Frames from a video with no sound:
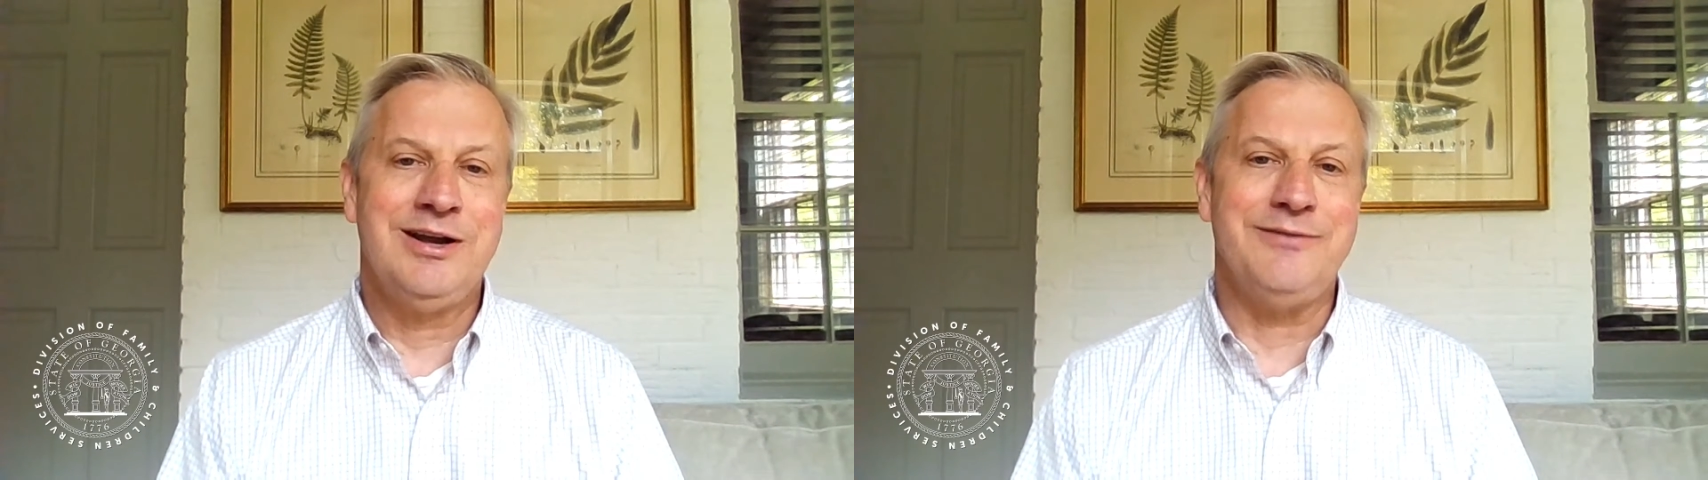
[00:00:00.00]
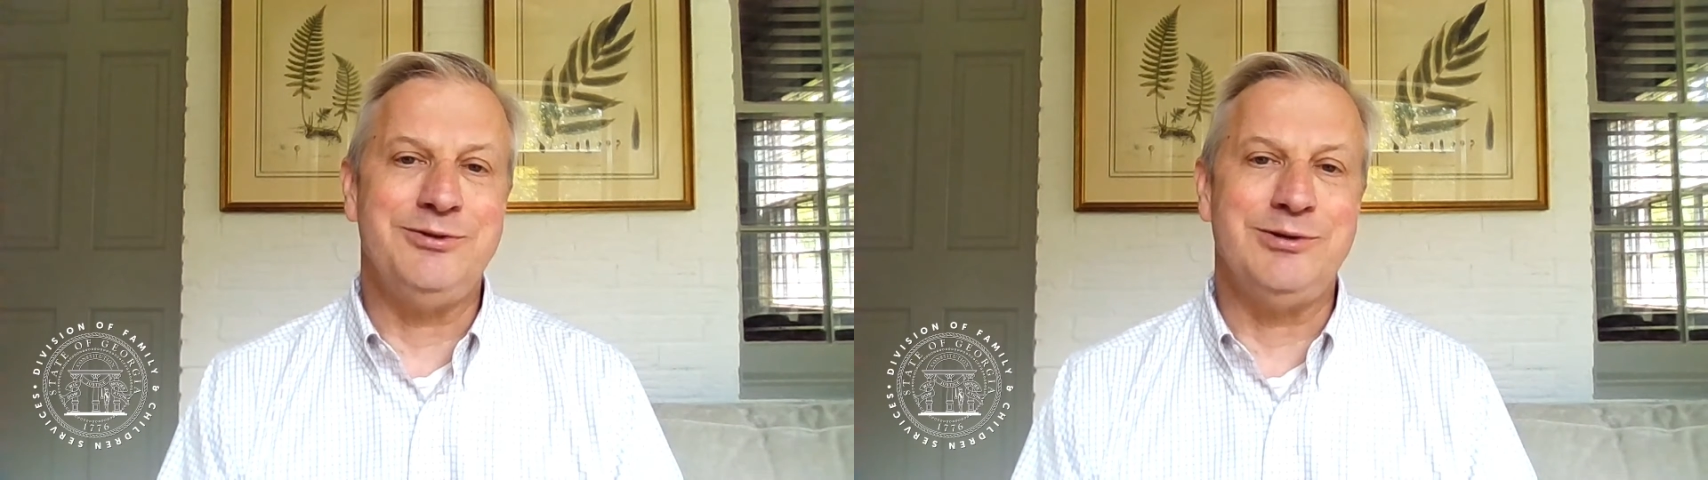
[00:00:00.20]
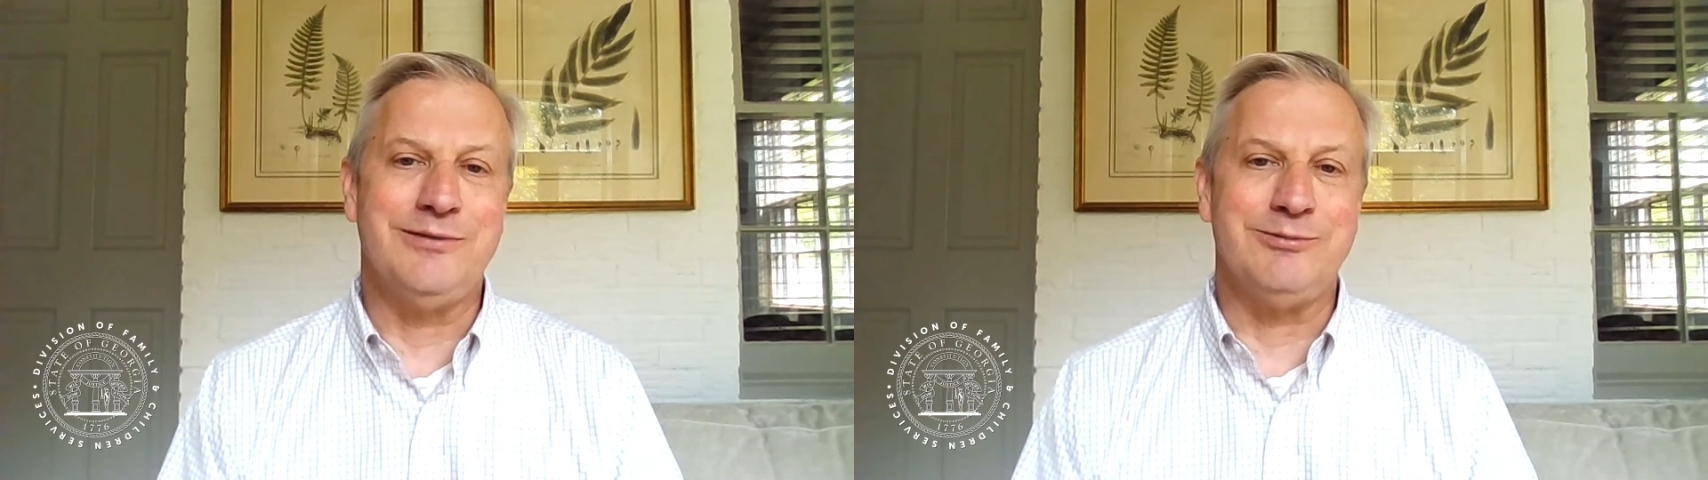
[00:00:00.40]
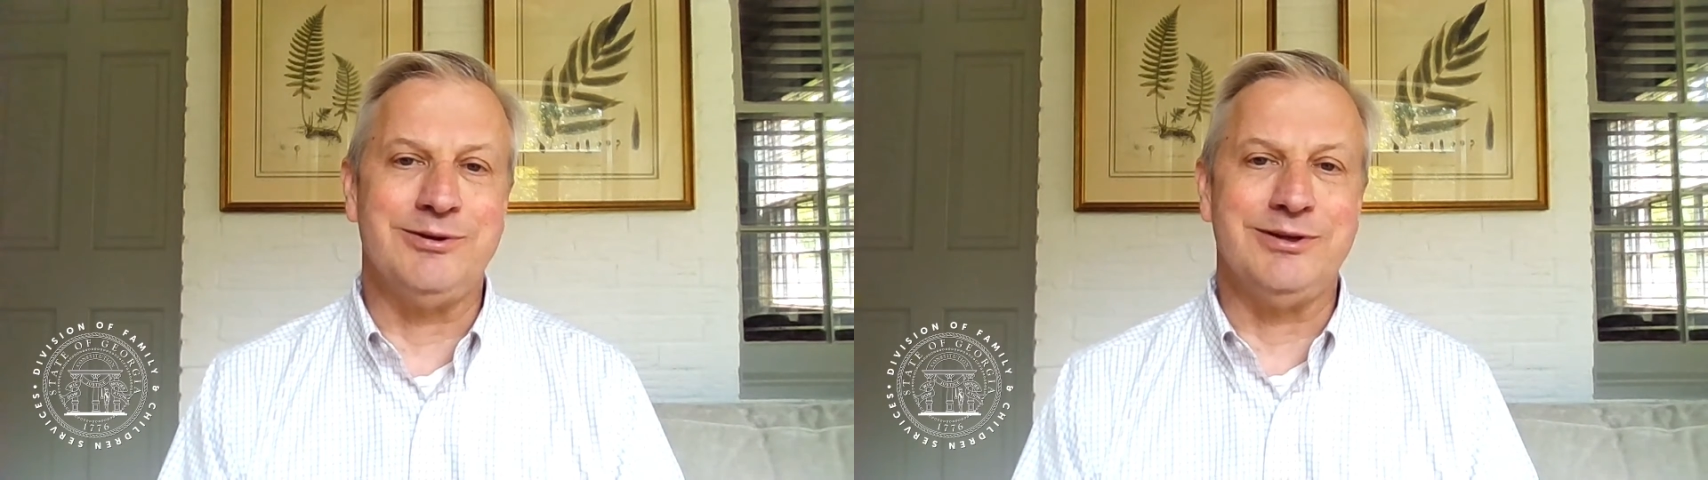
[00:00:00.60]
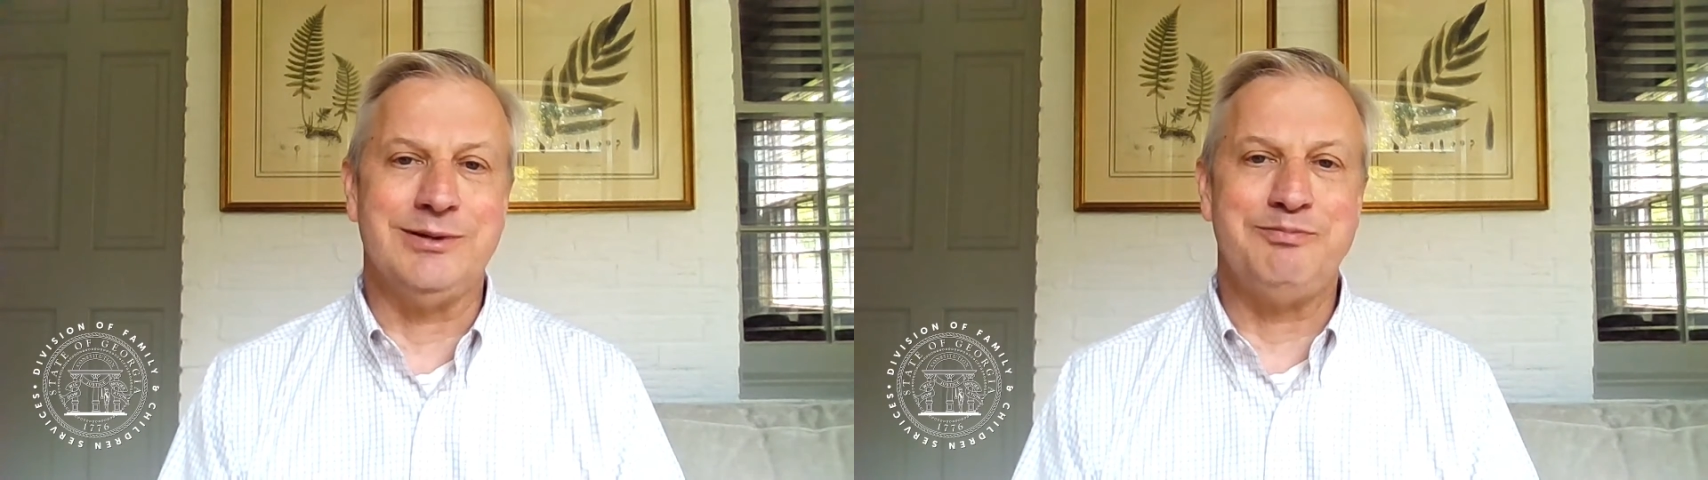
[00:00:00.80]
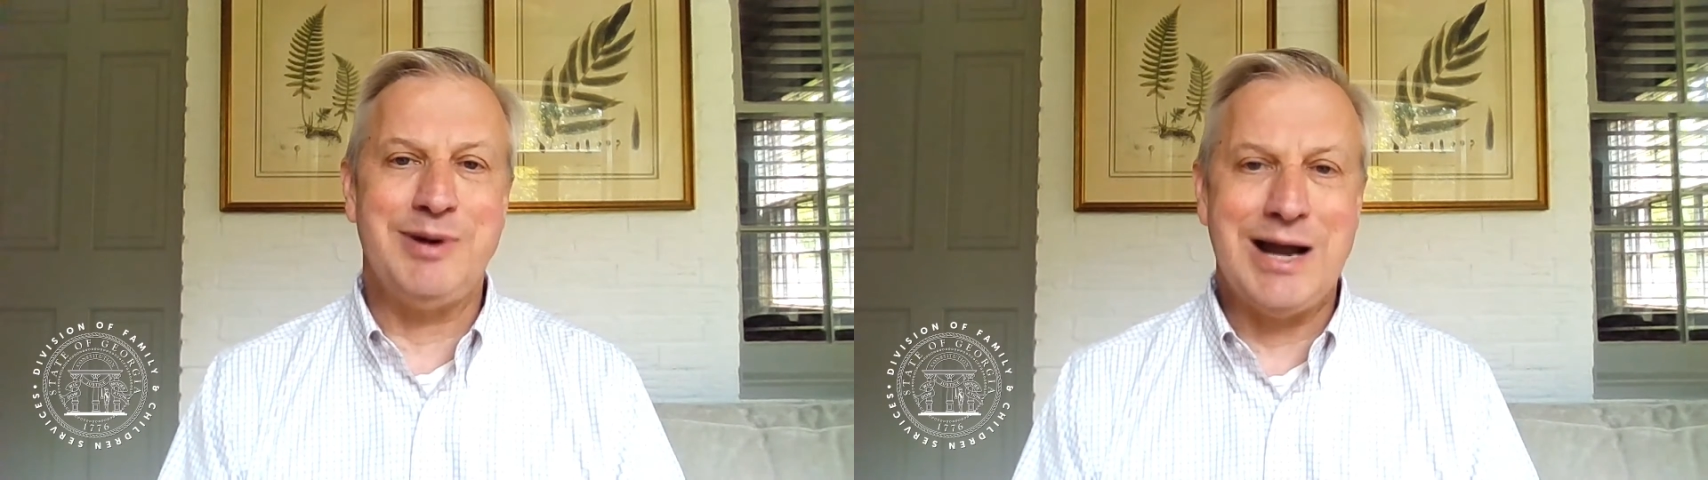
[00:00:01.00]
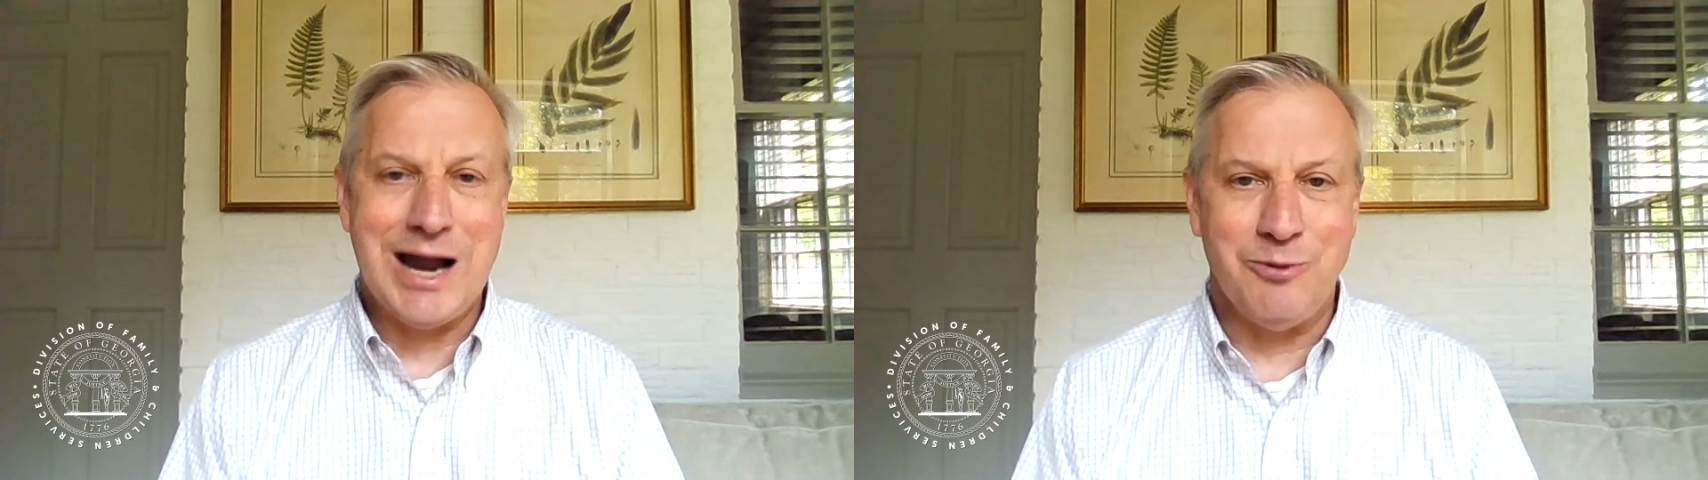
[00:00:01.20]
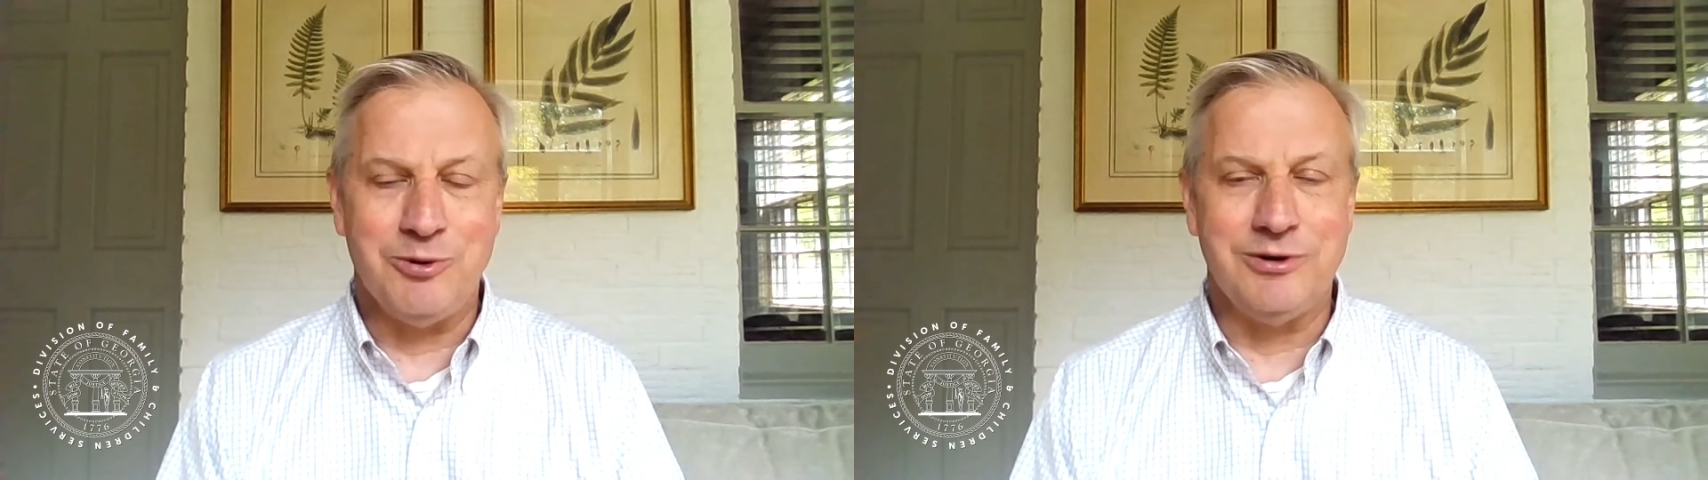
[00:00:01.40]
have you have really
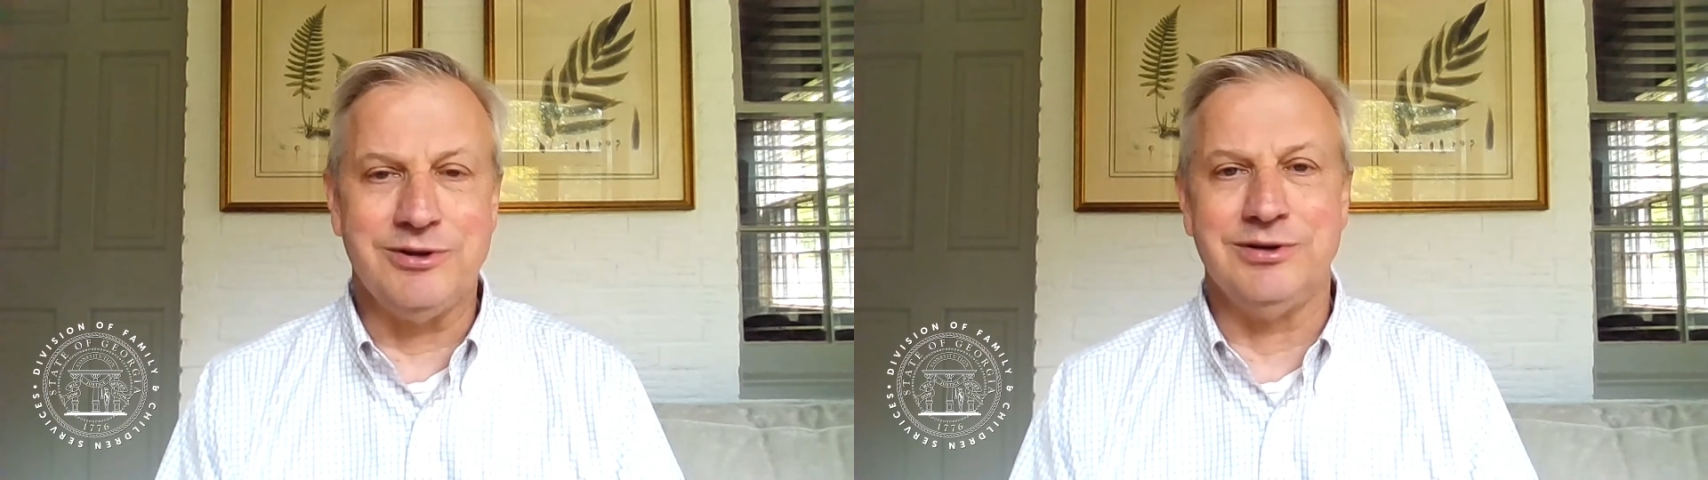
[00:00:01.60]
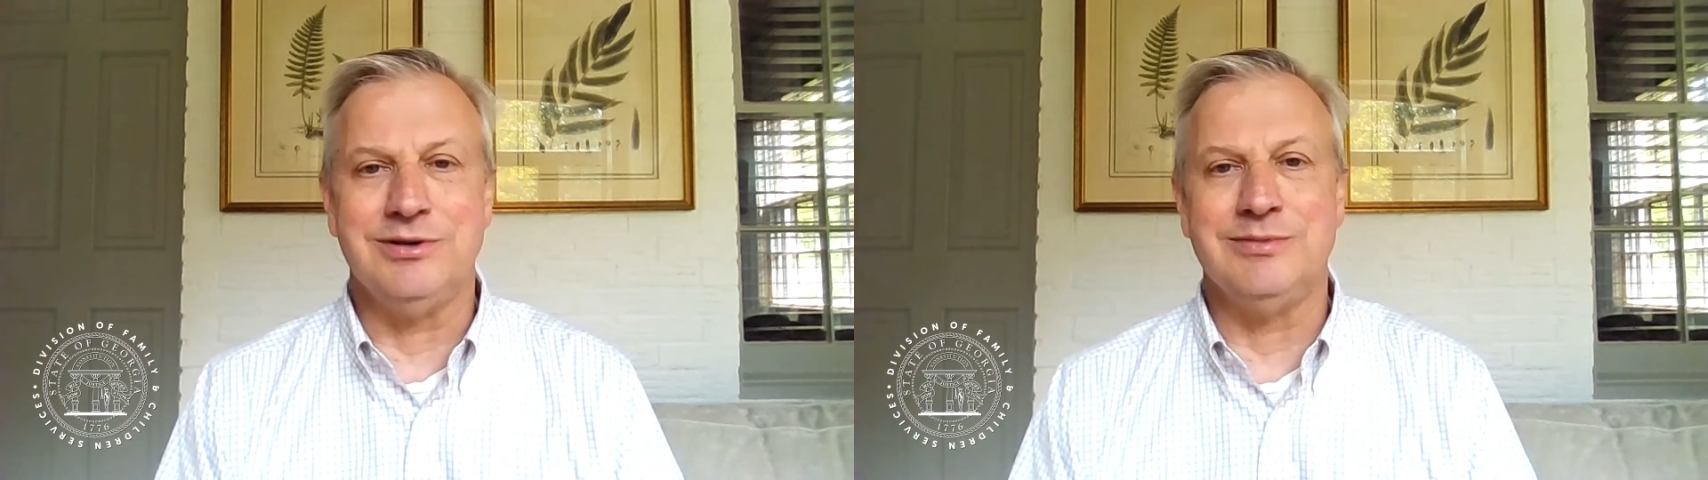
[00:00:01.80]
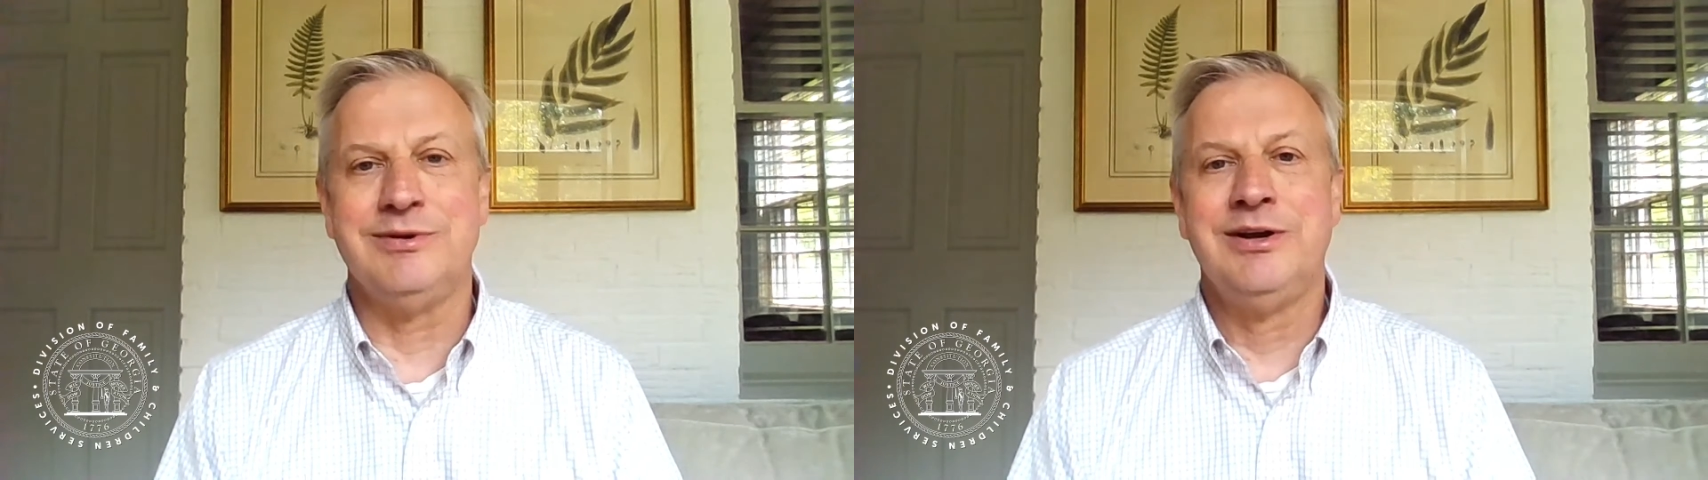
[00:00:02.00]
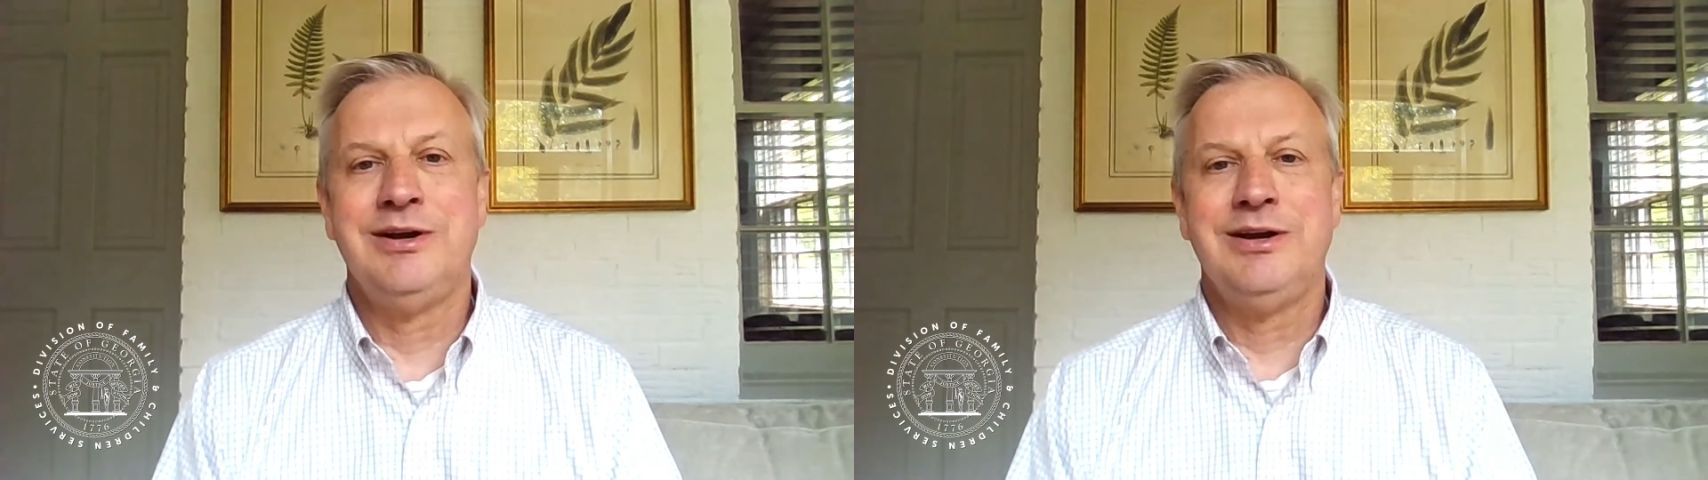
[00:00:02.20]
empowered them,